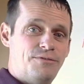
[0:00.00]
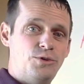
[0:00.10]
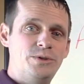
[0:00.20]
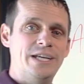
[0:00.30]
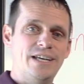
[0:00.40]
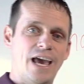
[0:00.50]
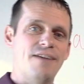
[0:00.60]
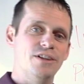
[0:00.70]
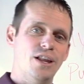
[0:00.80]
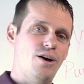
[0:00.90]
If you didn't
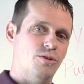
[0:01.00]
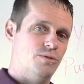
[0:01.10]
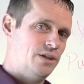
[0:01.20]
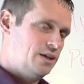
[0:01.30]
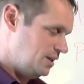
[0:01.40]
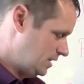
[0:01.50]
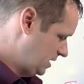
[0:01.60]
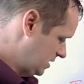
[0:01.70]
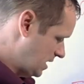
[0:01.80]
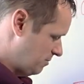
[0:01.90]
have a loan,
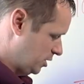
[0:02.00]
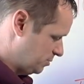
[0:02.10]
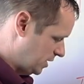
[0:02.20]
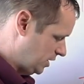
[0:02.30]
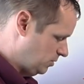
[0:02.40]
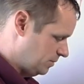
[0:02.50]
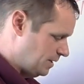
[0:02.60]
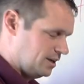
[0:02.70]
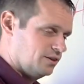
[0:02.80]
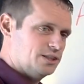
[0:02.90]
this is how much money you would
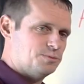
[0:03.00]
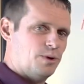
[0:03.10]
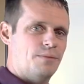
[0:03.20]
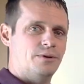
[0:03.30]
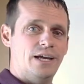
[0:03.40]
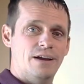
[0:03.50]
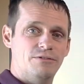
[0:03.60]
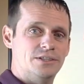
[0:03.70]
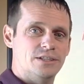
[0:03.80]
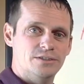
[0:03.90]
make on this property
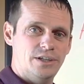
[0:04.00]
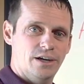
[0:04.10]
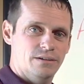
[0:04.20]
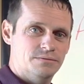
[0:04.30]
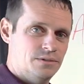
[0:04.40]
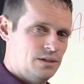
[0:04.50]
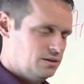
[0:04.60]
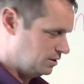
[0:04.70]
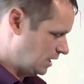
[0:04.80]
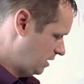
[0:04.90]
every single year.
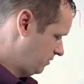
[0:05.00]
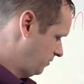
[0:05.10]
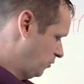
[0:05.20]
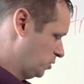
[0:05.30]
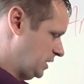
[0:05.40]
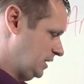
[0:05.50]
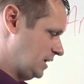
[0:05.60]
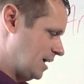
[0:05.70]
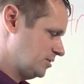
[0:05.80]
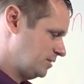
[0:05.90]
Okay,
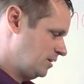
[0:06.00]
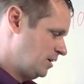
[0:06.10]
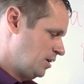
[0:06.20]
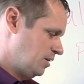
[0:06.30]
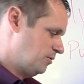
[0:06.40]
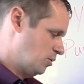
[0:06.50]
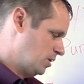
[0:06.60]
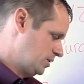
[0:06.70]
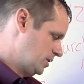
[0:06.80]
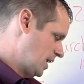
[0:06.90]

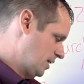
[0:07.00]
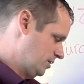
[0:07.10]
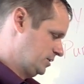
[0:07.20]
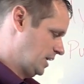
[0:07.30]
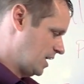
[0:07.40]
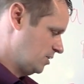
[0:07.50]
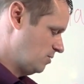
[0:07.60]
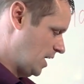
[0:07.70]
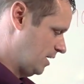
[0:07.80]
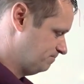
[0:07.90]
$14,400
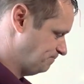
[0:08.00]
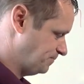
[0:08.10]
NOI.